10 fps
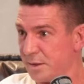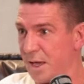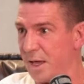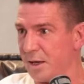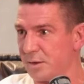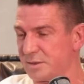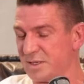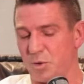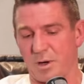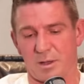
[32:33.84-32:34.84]
Yeah, I
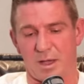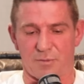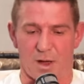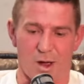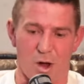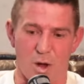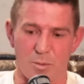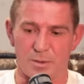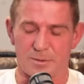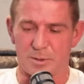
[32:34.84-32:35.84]
didn't want to leave
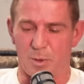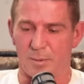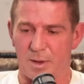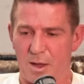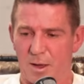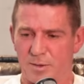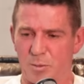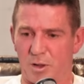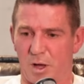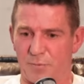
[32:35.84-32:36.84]
home, and because I think
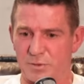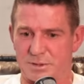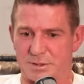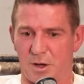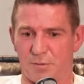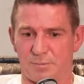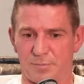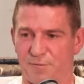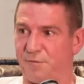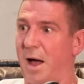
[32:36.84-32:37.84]
my life was so
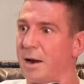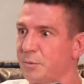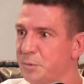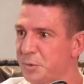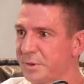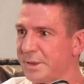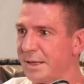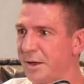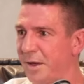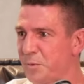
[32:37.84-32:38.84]
fun with
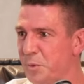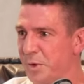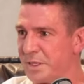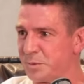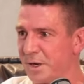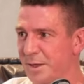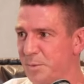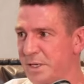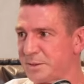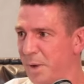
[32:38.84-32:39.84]
having Warne as one of your
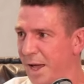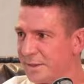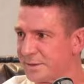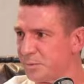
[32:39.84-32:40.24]
best mates,